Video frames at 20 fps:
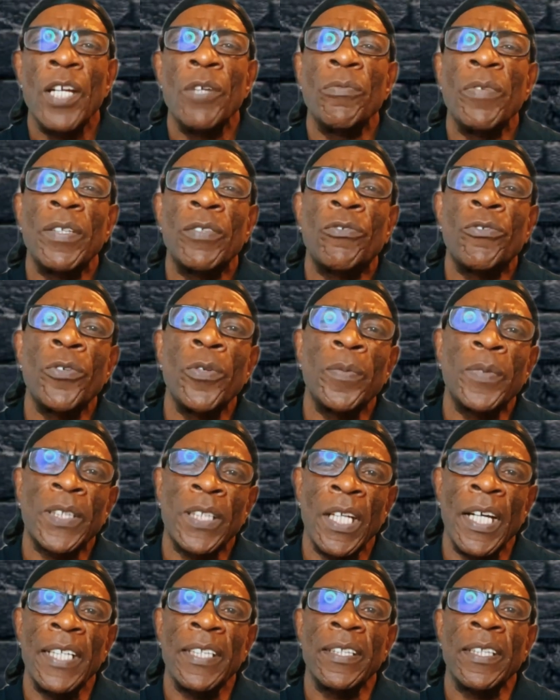with
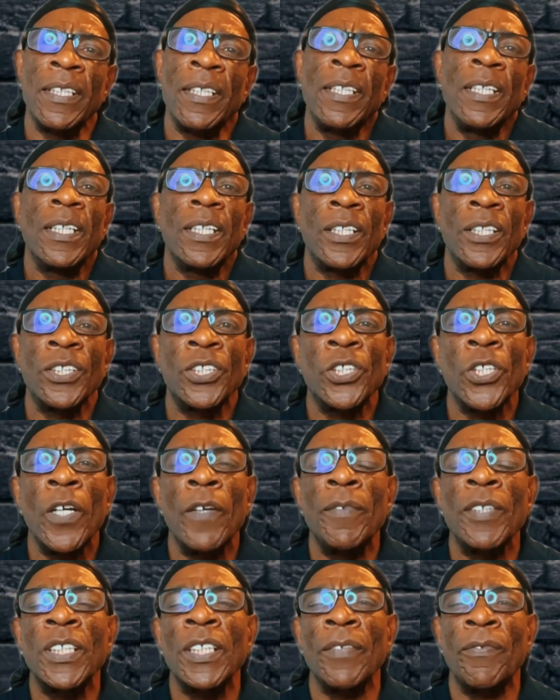groups like the
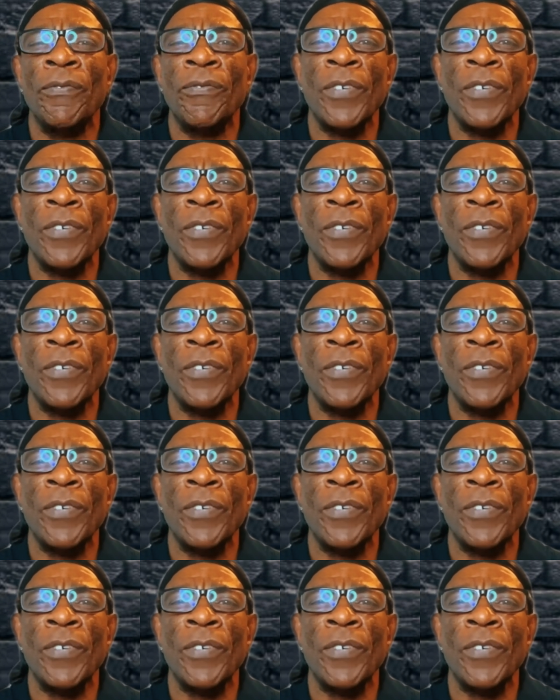Conservative